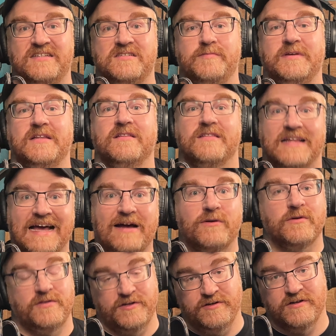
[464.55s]
to be
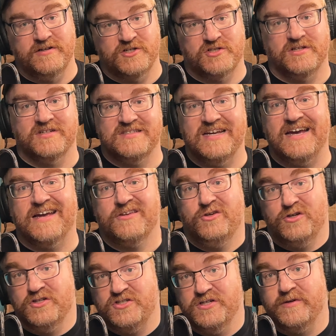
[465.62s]
louder than your initial attack,
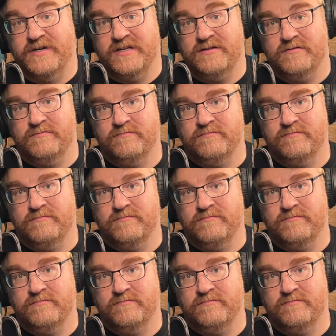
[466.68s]
you could do it.